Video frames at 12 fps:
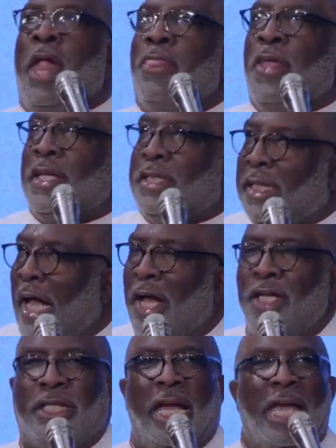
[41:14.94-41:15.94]
The
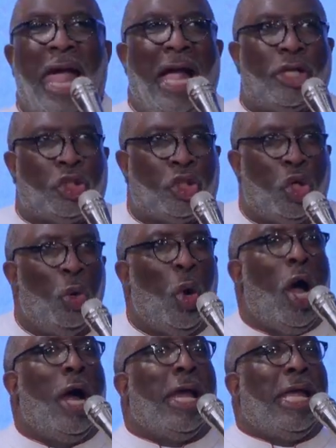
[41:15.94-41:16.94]
tongues in Acts 2
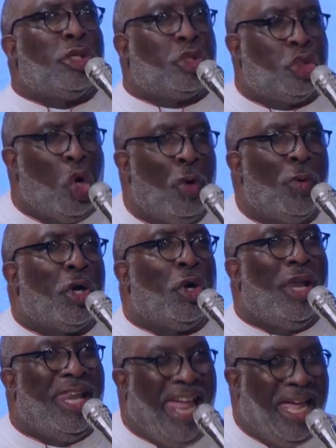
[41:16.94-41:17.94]
are
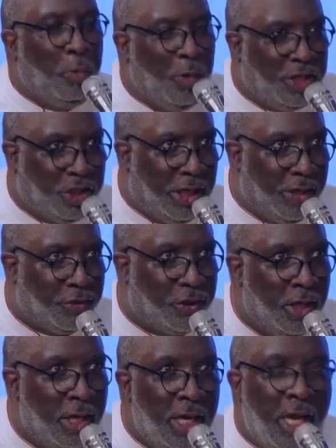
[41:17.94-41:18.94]
historical languages.
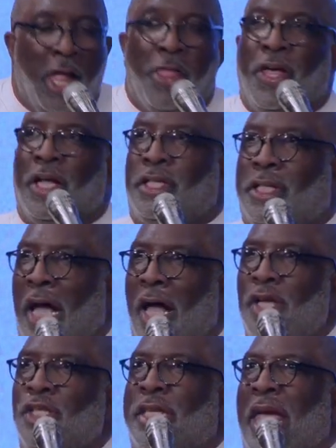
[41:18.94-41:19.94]
The
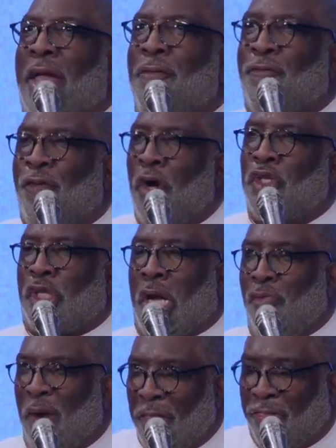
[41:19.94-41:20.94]
tongues in 1
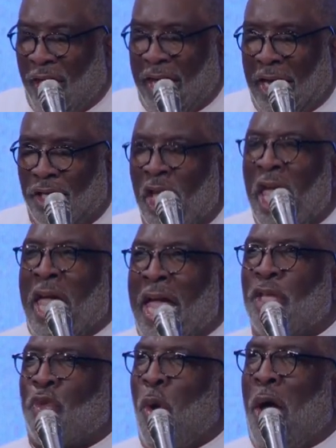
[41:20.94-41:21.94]
Corinthians
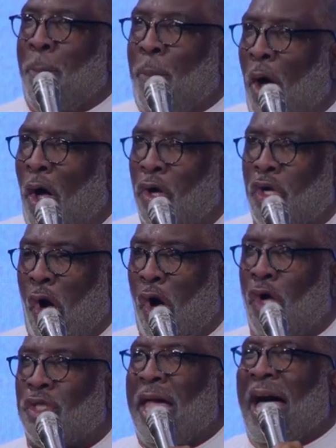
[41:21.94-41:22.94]
is what Paul
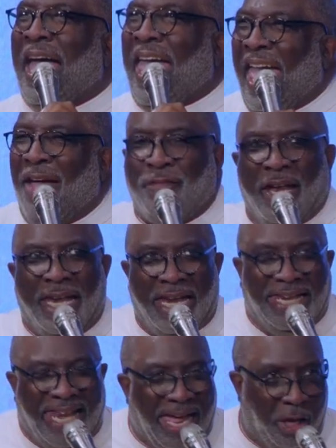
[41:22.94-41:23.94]
calls a
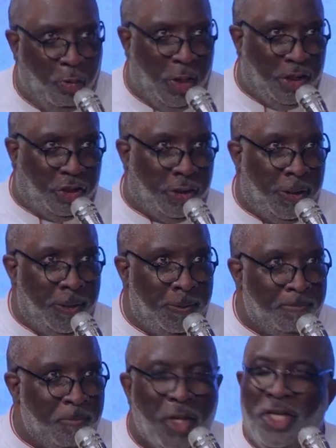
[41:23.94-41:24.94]
heavenly language.
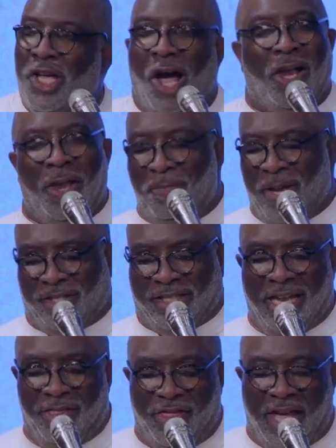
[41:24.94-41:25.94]
Y'all are
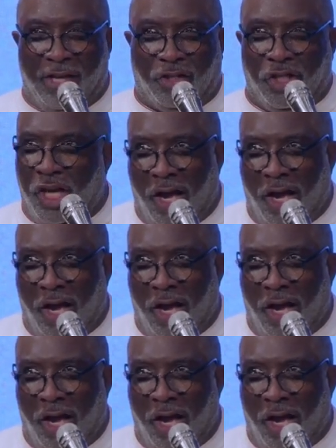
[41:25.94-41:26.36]
missing this.